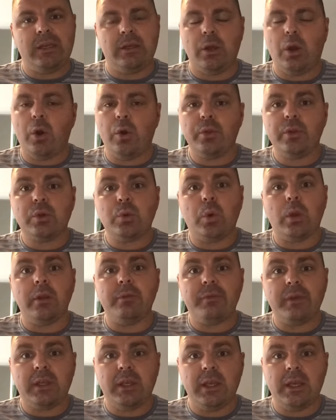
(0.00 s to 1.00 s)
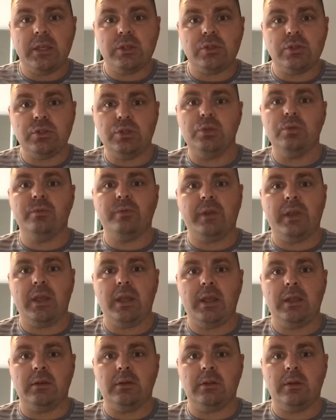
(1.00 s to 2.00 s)
all the qualifications you've
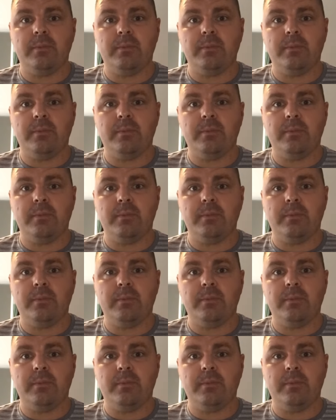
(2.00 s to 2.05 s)
gained.